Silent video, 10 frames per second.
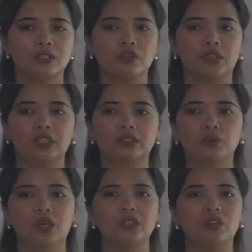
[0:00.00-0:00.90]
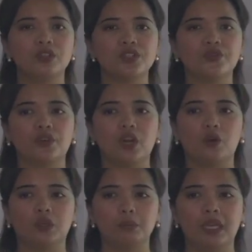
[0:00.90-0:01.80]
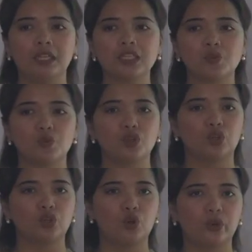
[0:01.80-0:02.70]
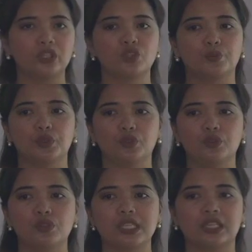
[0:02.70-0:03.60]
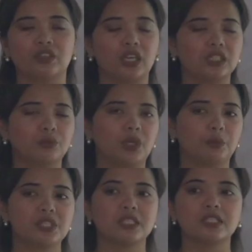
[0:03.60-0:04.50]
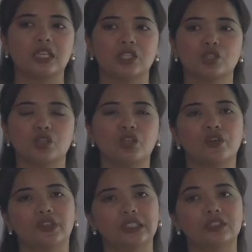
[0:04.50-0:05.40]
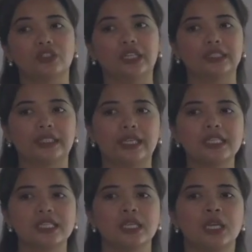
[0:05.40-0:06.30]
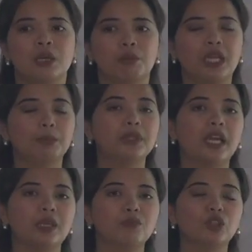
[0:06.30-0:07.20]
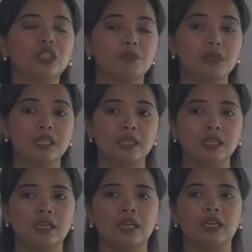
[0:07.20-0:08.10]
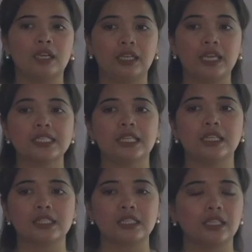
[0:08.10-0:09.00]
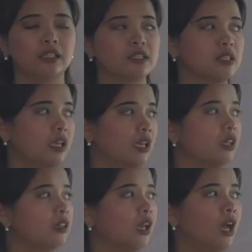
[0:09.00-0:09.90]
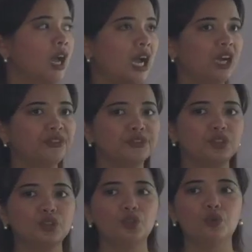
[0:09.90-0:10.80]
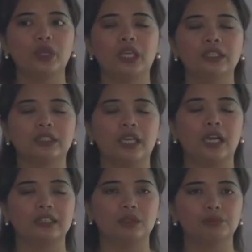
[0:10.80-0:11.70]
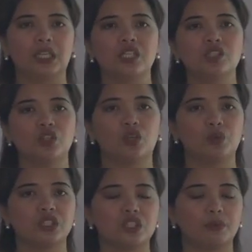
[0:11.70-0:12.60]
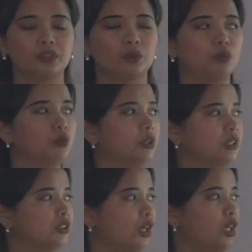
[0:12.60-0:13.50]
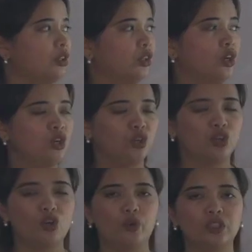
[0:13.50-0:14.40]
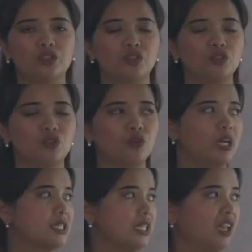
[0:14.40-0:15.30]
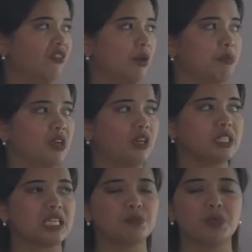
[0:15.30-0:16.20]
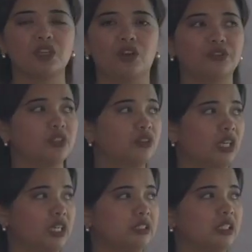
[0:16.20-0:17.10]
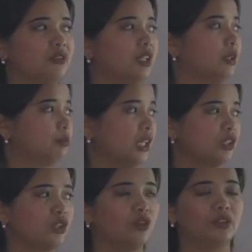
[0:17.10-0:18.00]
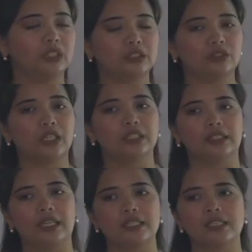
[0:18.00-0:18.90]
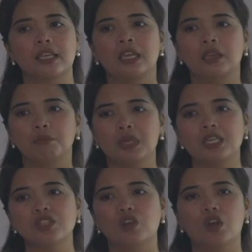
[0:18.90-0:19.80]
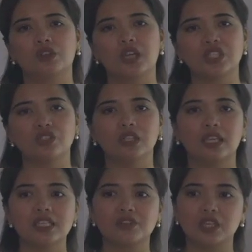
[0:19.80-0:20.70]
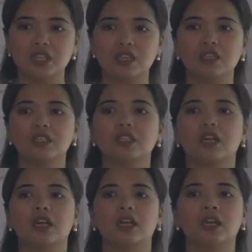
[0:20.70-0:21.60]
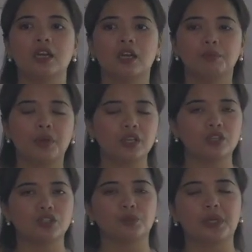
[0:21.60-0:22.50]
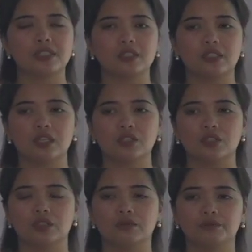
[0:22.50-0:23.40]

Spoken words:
So another one also for our MELCs, you're going to produce a creative representation of a literary text by applying multimedia and ICT skills. And after doing the adaptation, which is about the movie trailer, you're going to do a self and peer assessment of the creative adaptation of a literary text. based on rationalized criteria prior to presentation.